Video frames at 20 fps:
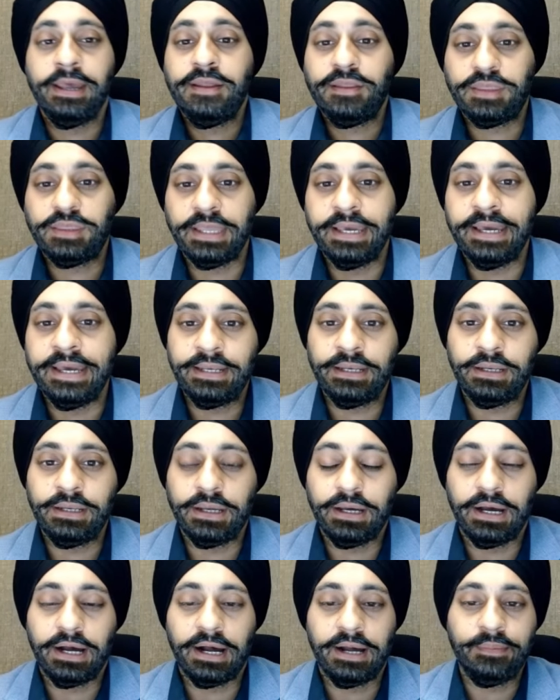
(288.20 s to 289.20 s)
then
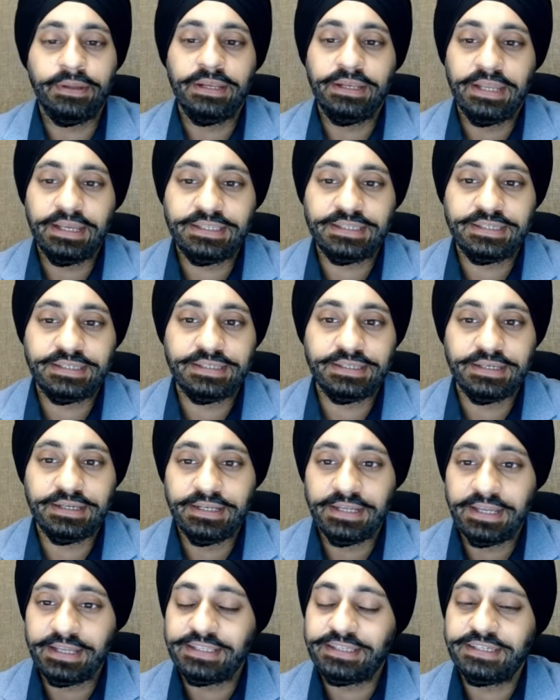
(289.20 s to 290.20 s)
I mean, let's
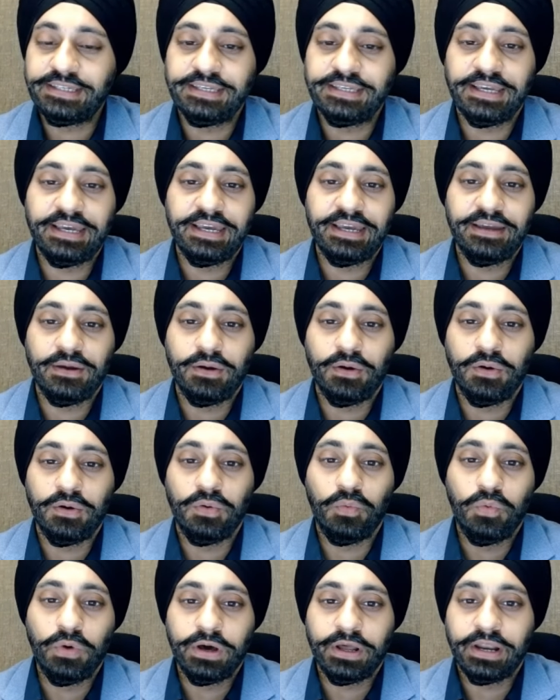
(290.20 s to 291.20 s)
say
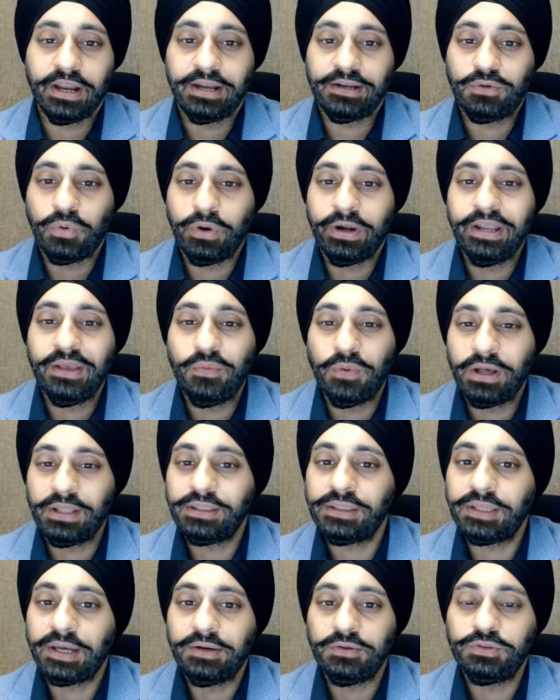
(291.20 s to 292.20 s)
we're at
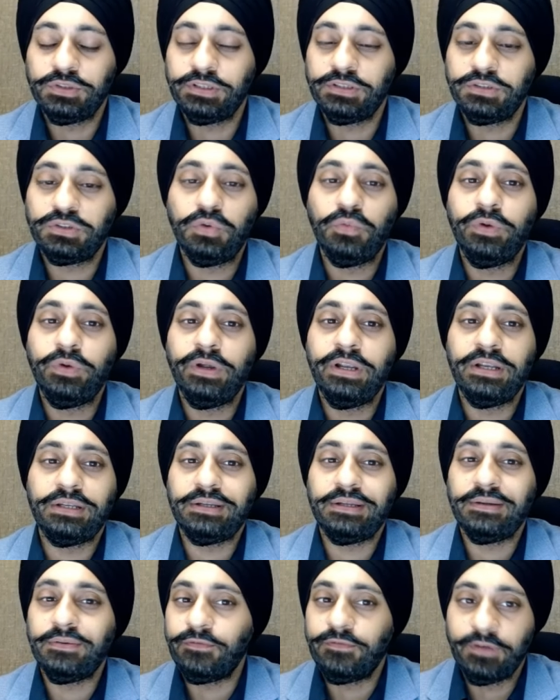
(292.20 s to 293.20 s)
21,000. So we'll
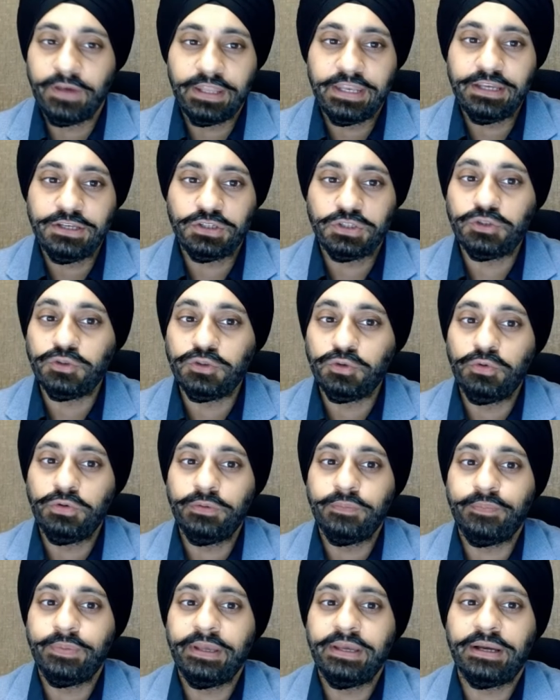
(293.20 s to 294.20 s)
very
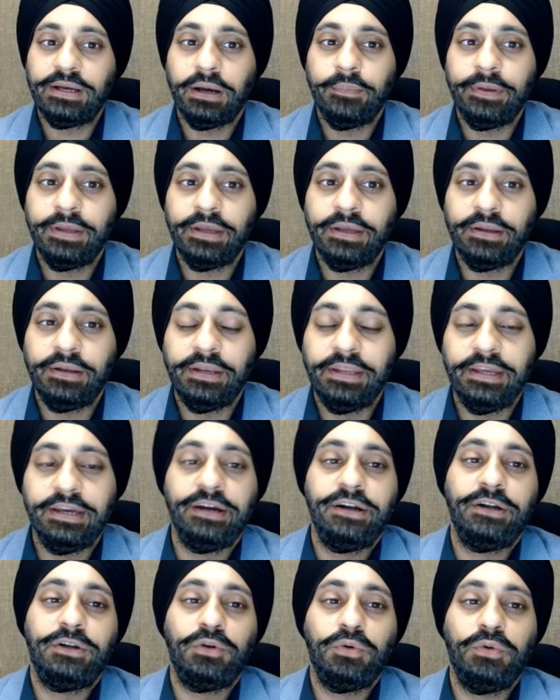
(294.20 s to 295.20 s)
soon be coming
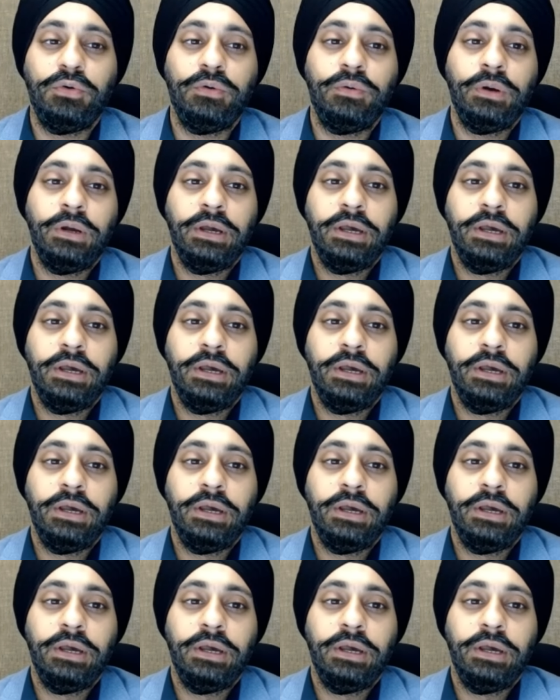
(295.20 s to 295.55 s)
near to